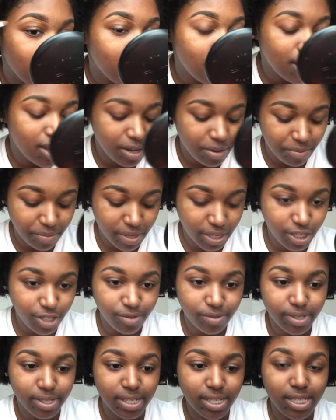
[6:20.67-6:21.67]
cut a
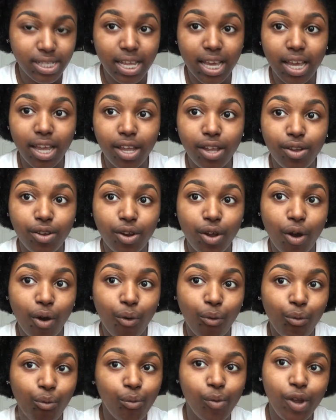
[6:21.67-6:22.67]
bitch with this thing, you
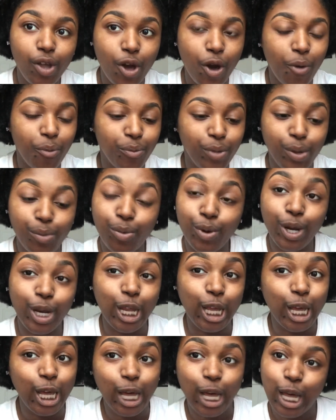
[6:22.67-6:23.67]
know, we gonna be
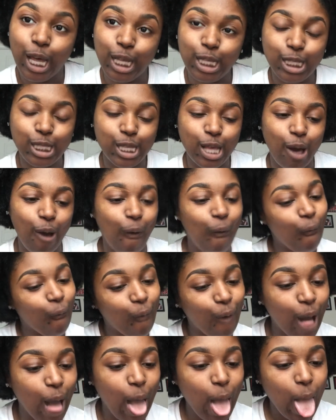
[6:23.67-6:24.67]
pretty cut.
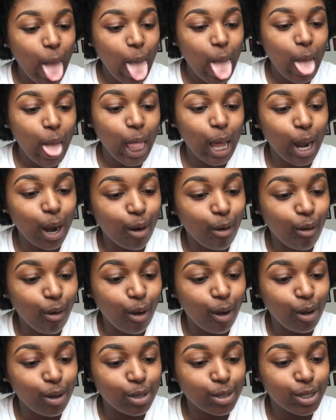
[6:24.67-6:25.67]
So
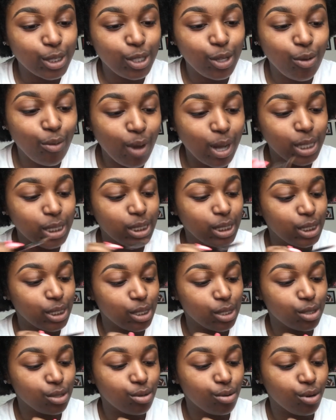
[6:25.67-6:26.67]
girl, you watching
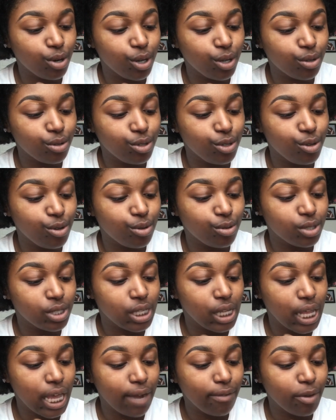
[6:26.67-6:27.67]
this tutorial, you gonna
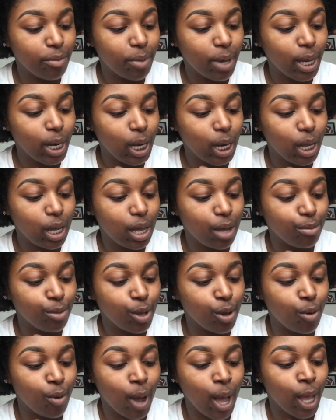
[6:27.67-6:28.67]
slay everybody that come
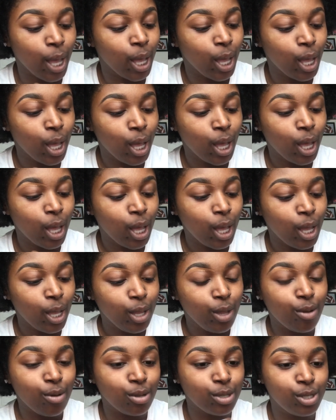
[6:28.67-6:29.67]
your way.
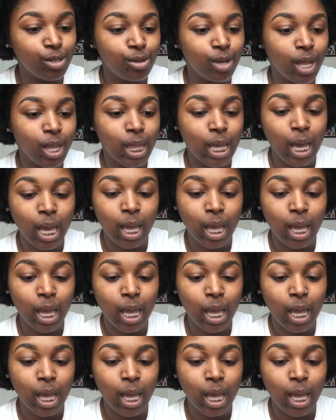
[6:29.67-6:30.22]
You gonna do that.